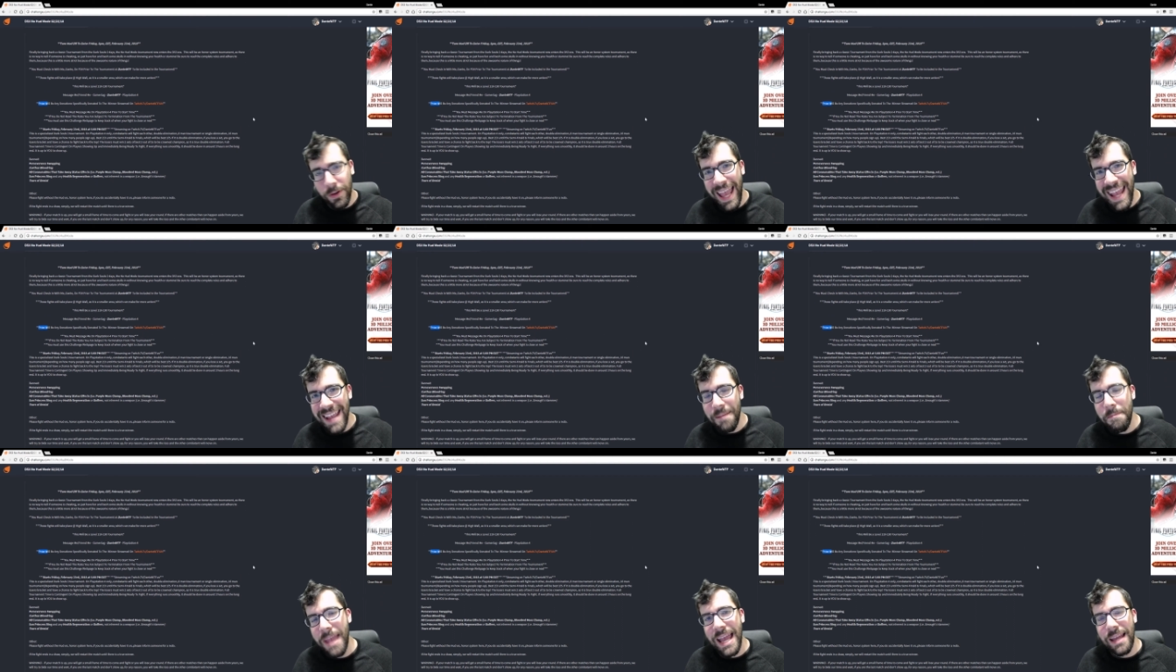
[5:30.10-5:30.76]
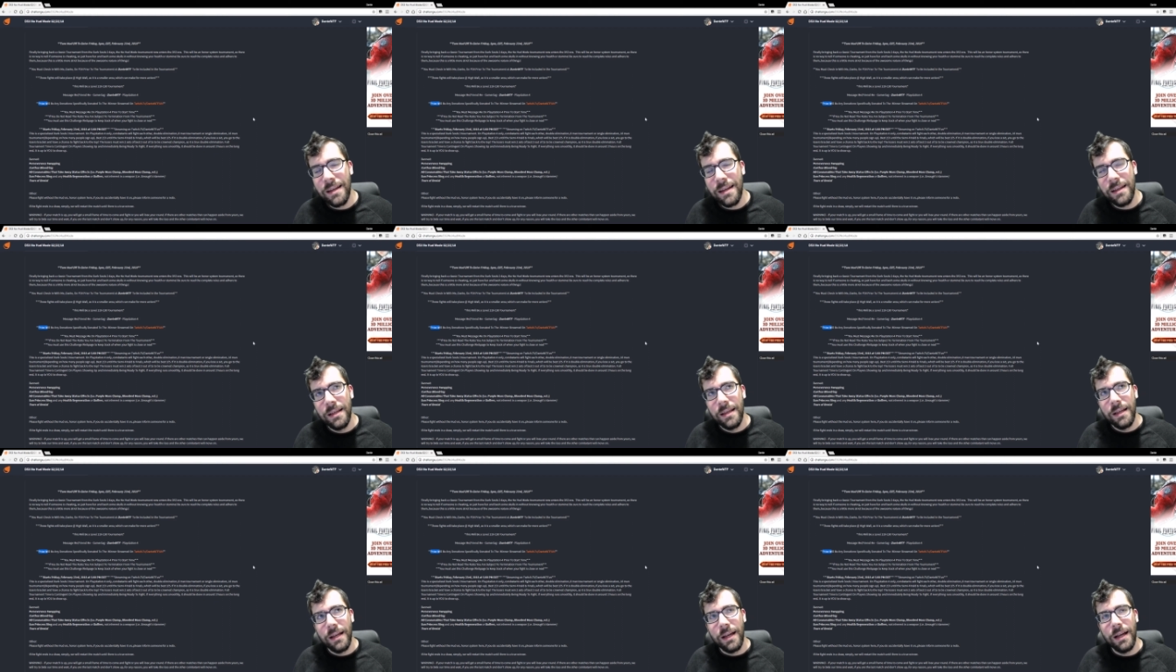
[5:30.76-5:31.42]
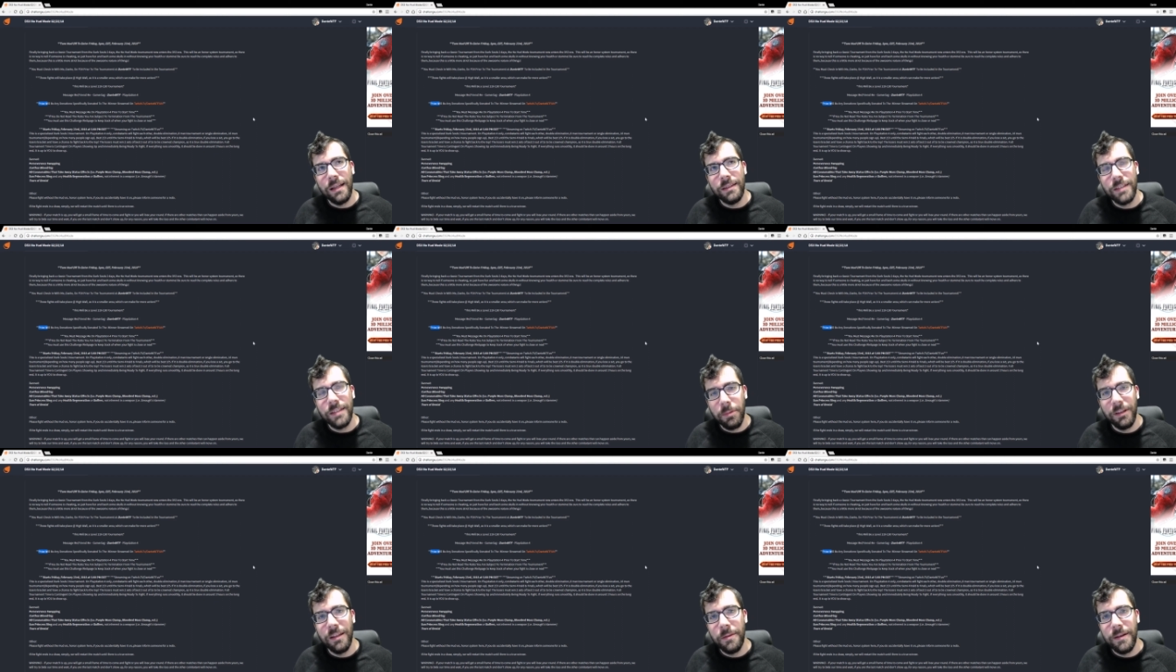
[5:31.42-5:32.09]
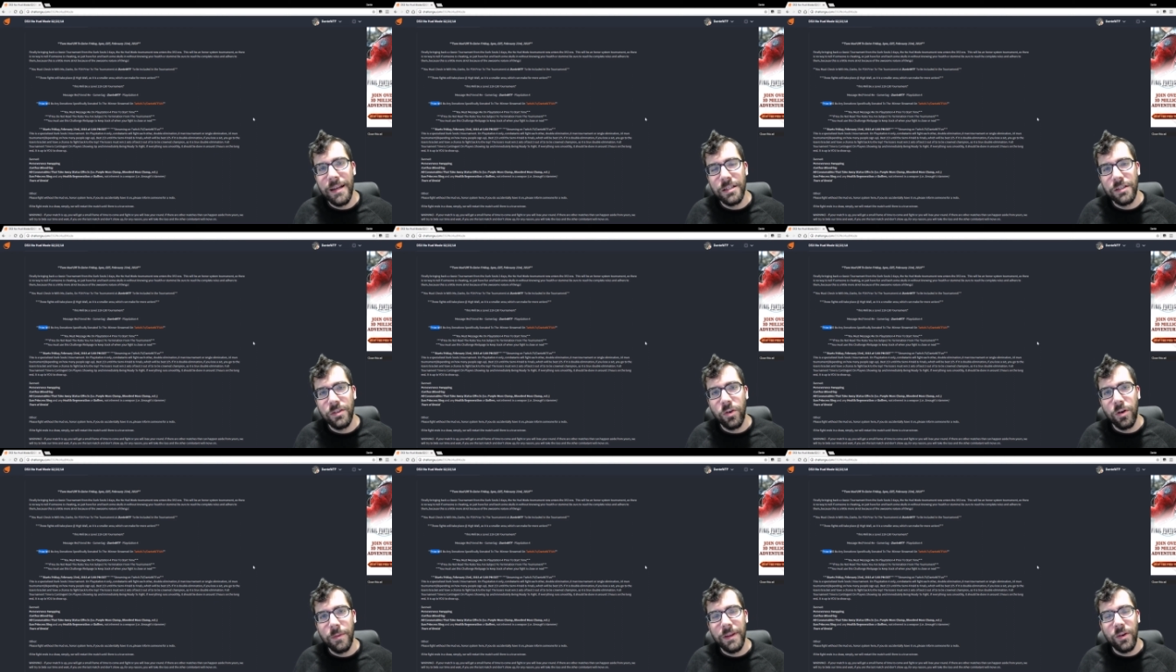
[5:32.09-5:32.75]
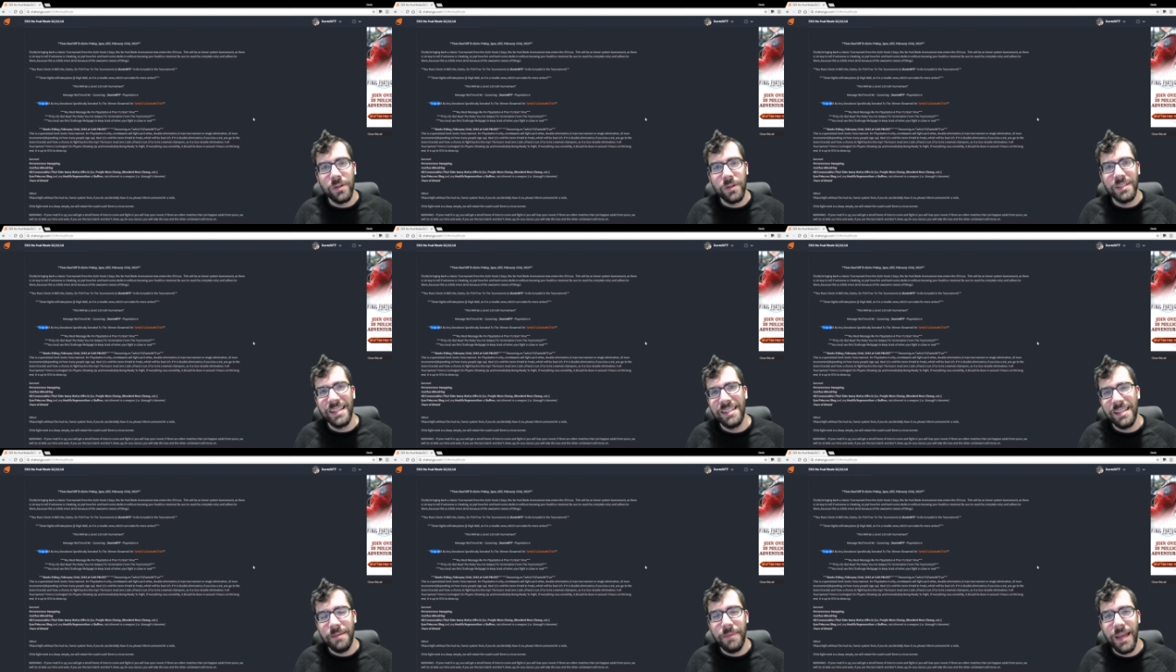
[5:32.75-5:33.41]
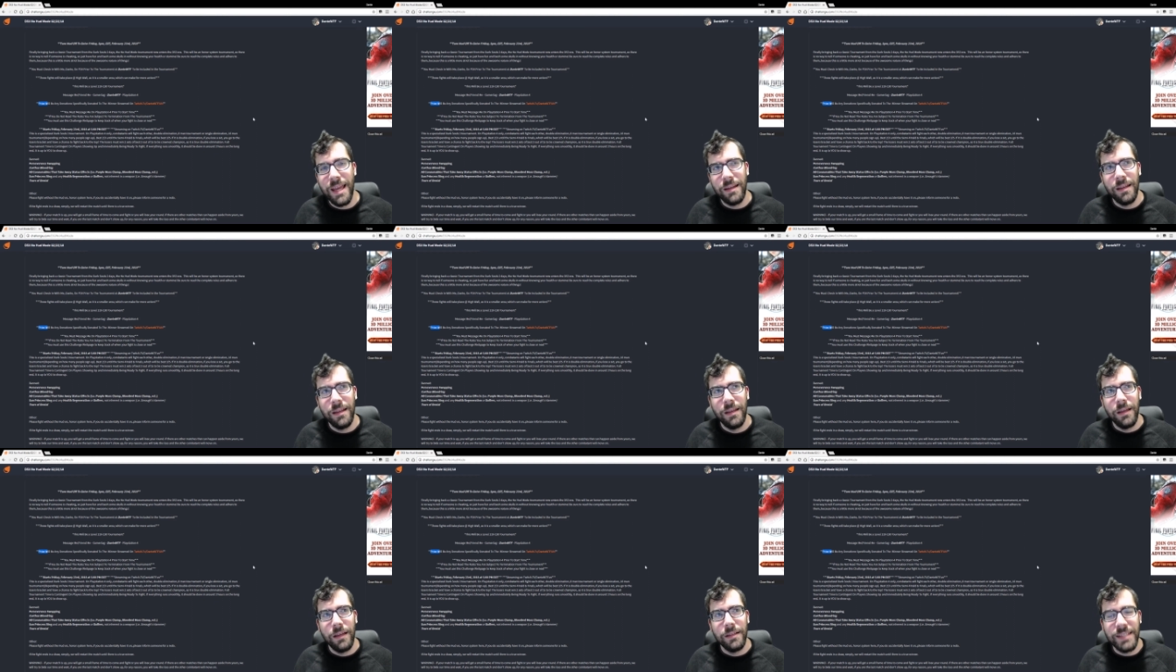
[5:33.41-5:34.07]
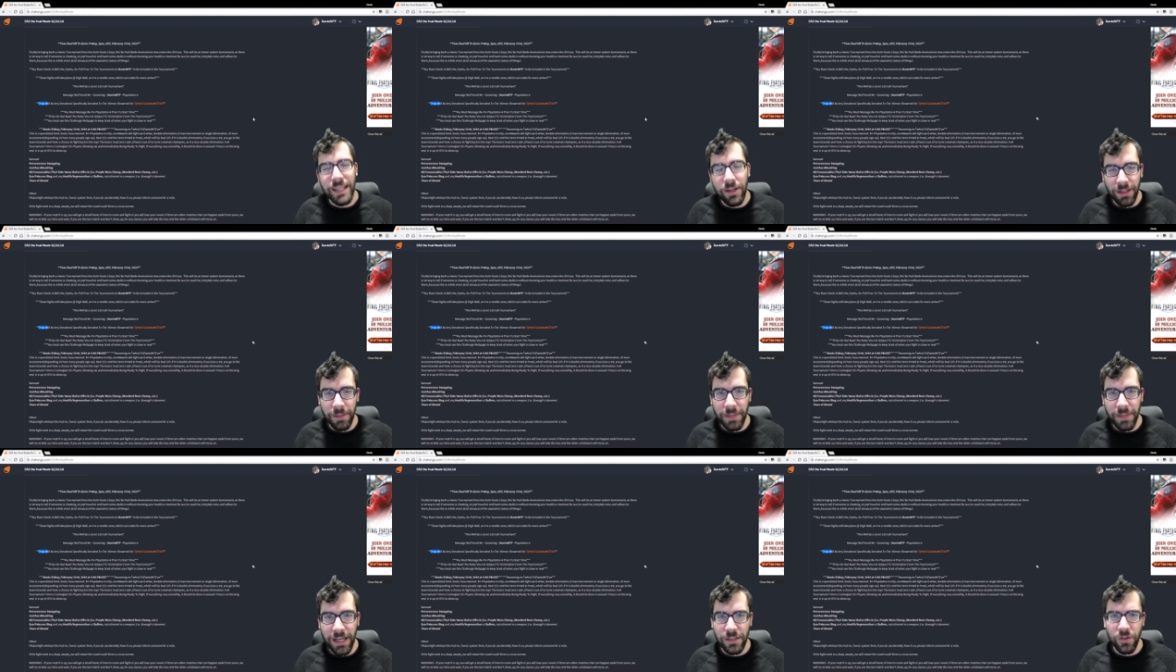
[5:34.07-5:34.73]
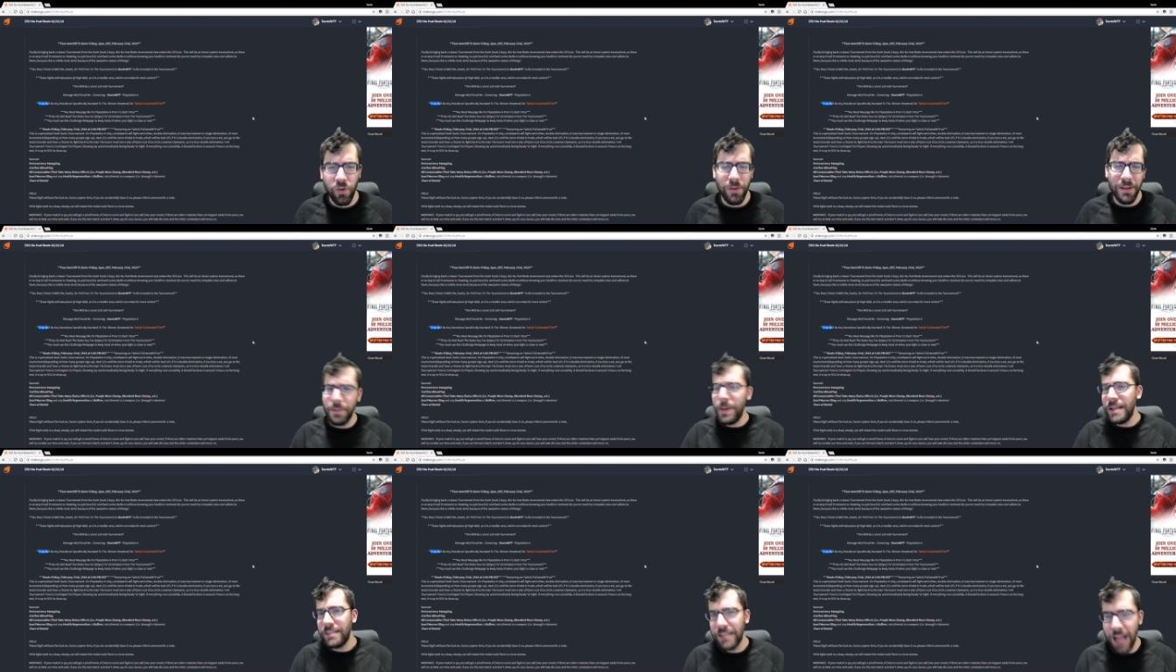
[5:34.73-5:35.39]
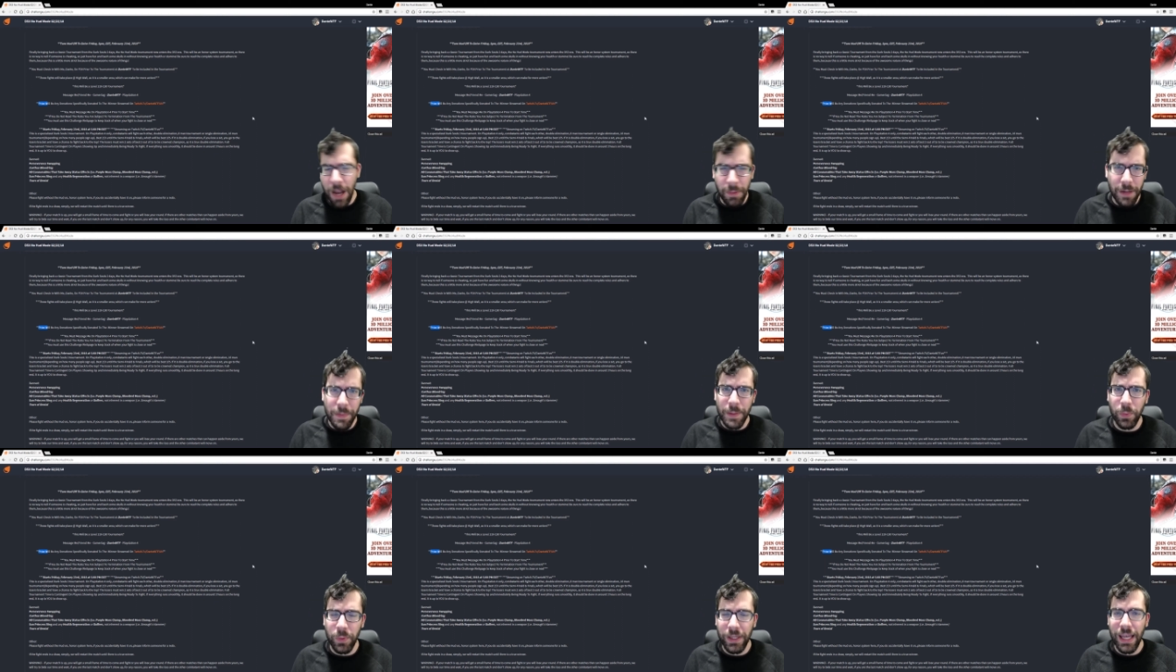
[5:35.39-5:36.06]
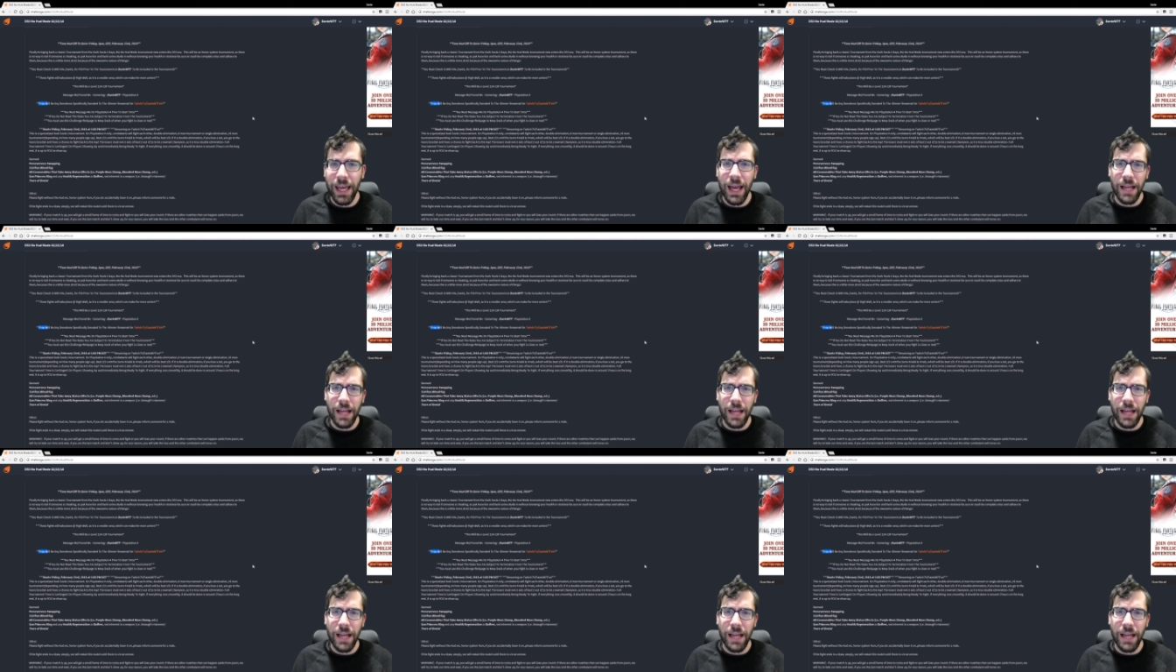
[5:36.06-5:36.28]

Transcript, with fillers: eight man uh, double elimination tournament or sixteen man single elimination tournament. It depends on how many people we get.